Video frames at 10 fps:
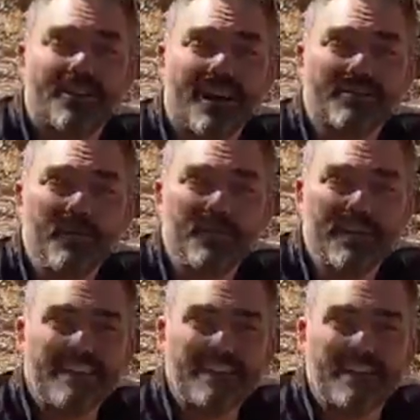Uh, don't
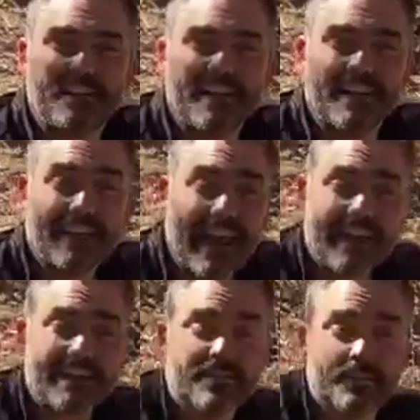forget to click
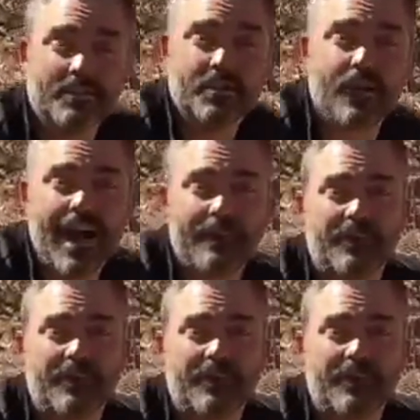like and subscribe